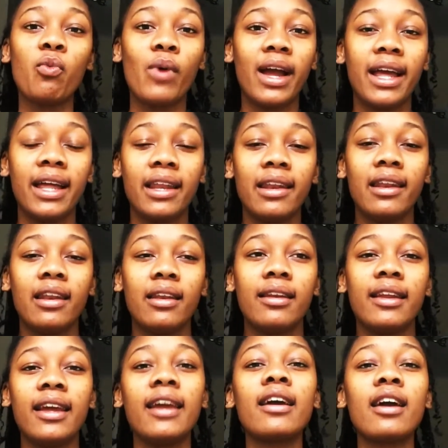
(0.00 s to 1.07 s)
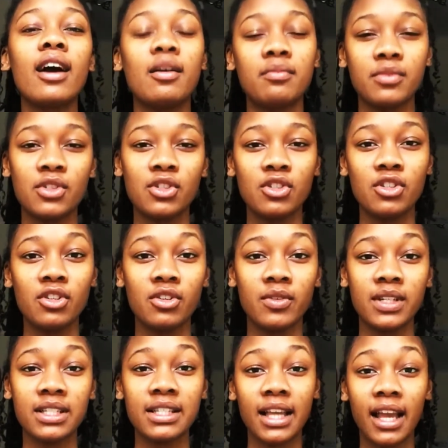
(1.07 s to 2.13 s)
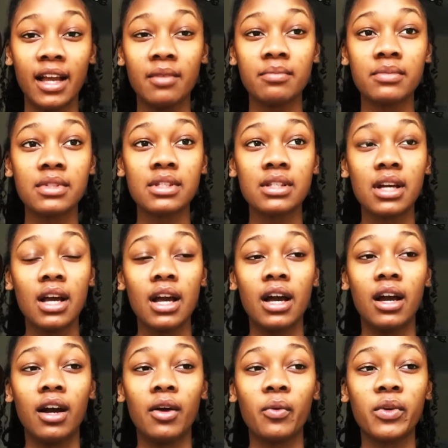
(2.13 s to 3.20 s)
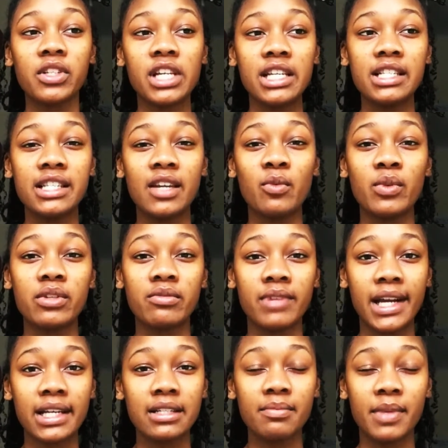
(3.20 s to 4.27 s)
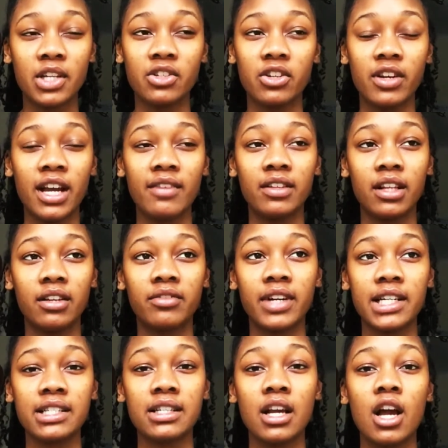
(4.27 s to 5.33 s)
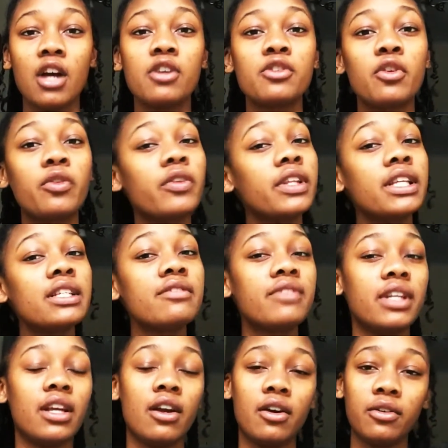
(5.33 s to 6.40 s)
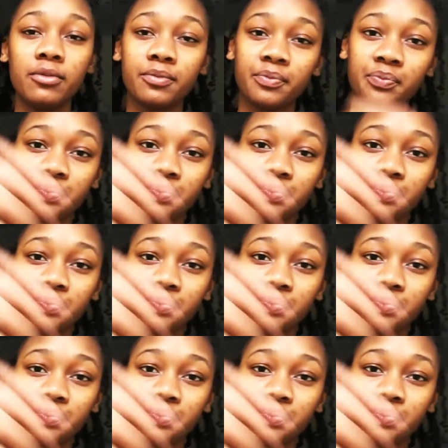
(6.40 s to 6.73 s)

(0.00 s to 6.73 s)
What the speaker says: when it comes to exams, which I said was rest. Make sure you have a lot of rest. So for this video